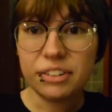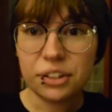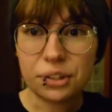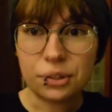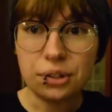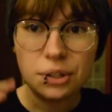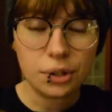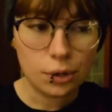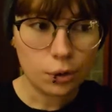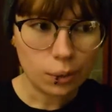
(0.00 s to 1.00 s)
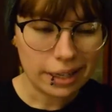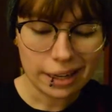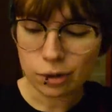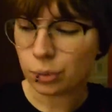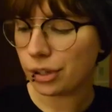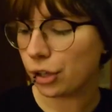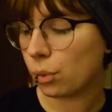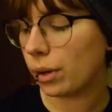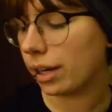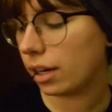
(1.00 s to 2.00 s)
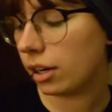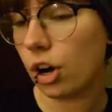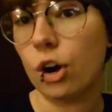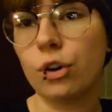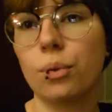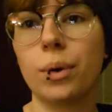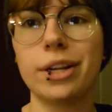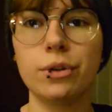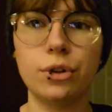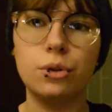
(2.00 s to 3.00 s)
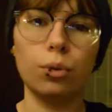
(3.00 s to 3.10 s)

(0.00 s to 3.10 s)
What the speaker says: you a little rundown really quick on what you do